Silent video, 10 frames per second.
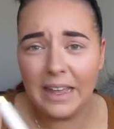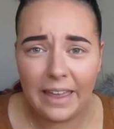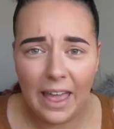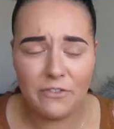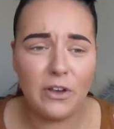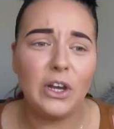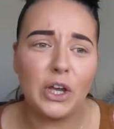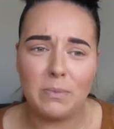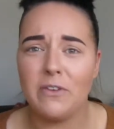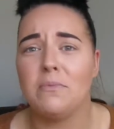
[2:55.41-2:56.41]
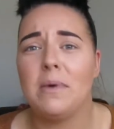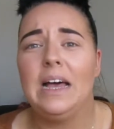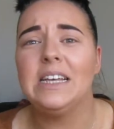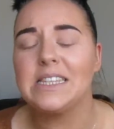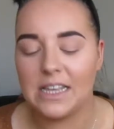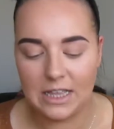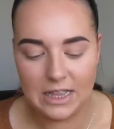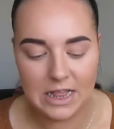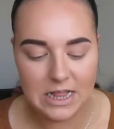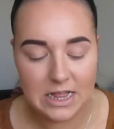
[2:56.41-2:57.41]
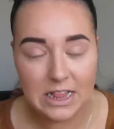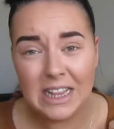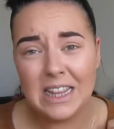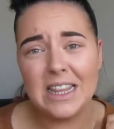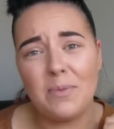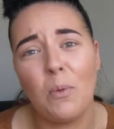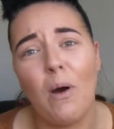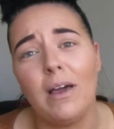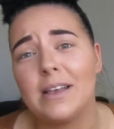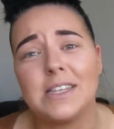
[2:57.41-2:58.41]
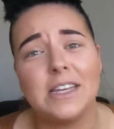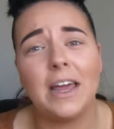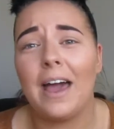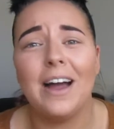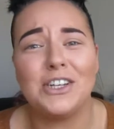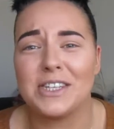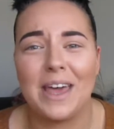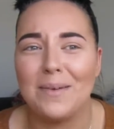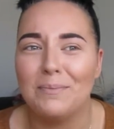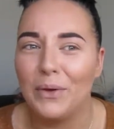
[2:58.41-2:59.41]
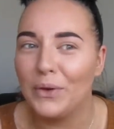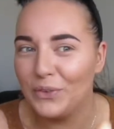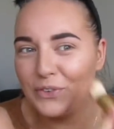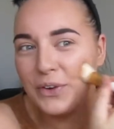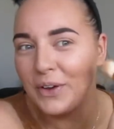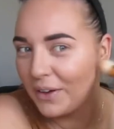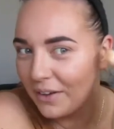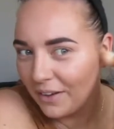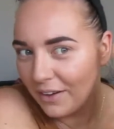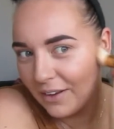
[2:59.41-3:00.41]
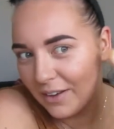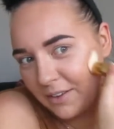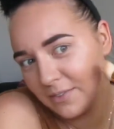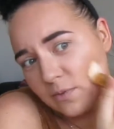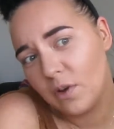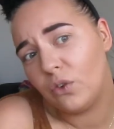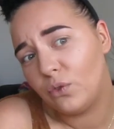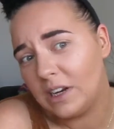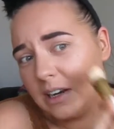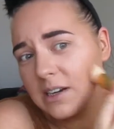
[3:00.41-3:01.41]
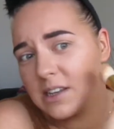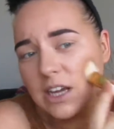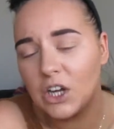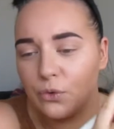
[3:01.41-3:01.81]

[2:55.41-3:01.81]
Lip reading: yeah, if I look a bit of a mess, that'd be why, because I just can't move. I really like that